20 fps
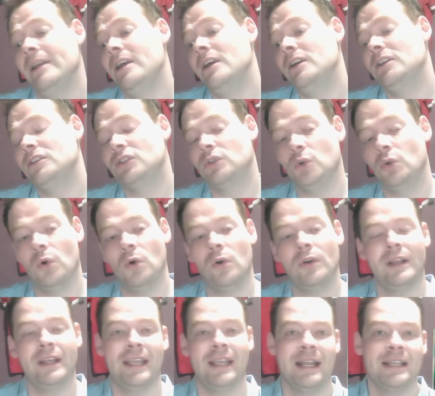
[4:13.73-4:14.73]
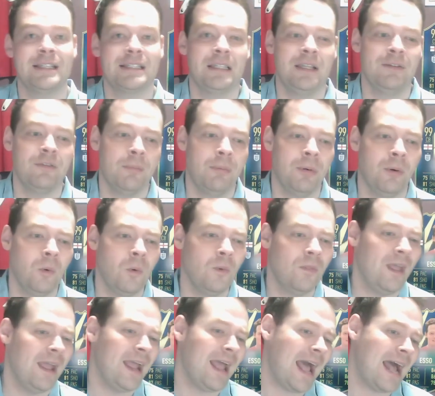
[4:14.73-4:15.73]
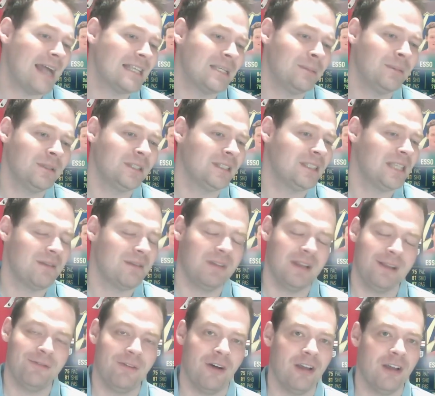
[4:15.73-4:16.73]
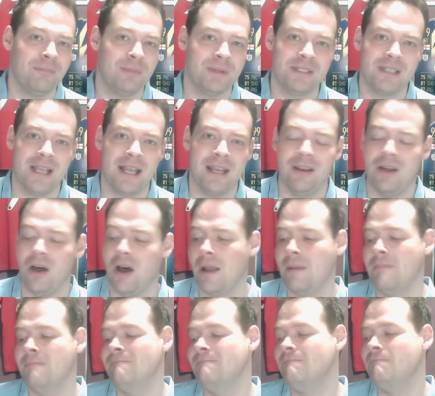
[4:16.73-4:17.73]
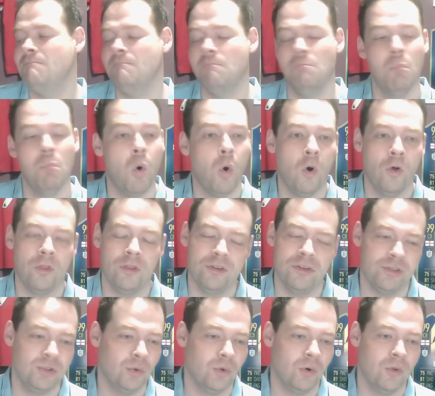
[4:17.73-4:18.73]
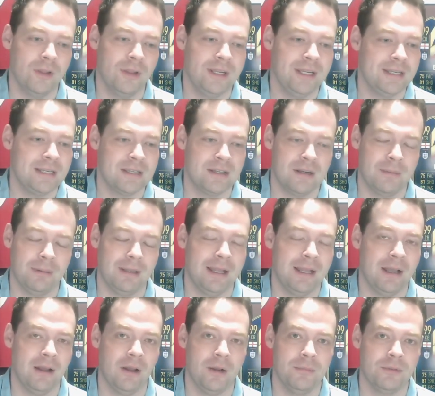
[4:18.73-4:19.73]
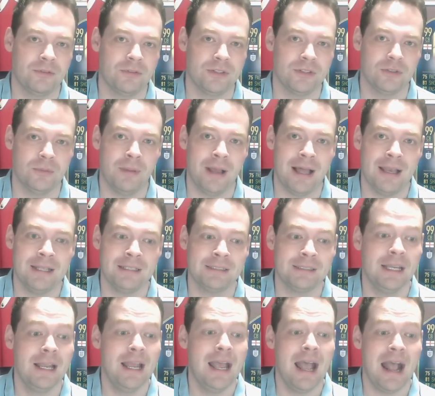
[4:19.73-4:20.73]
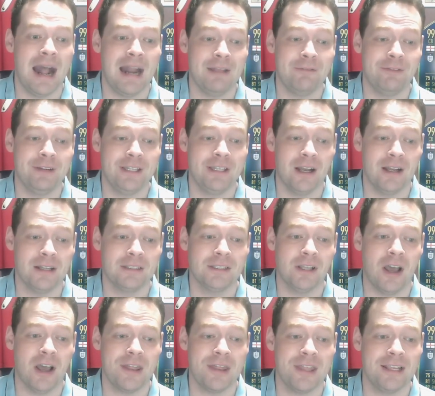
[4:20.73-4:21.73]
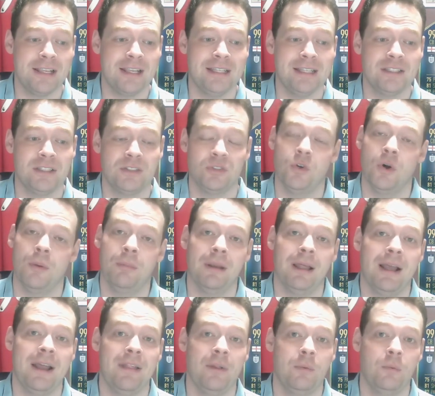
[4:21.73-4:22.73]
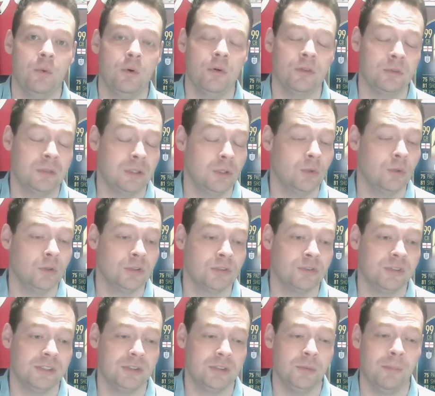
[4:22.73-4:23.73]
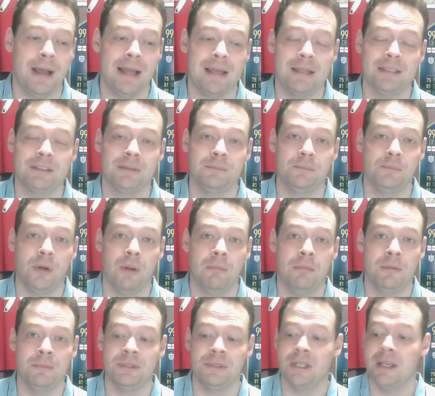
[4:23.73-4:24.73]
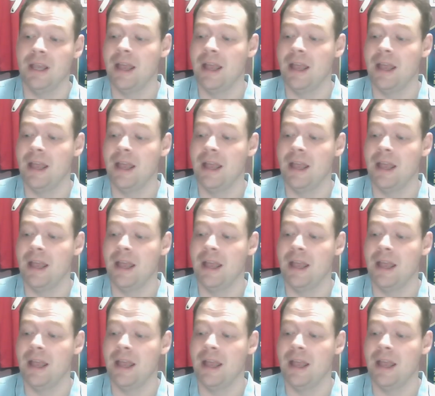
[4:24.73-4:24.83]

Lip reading: Scored against Liverpool. It has him as a 75%. I'm more than sure that he's going to play at home to Crystal Palace. And if he does, I think he's the sort of player that will cause Crystal Palace some problems.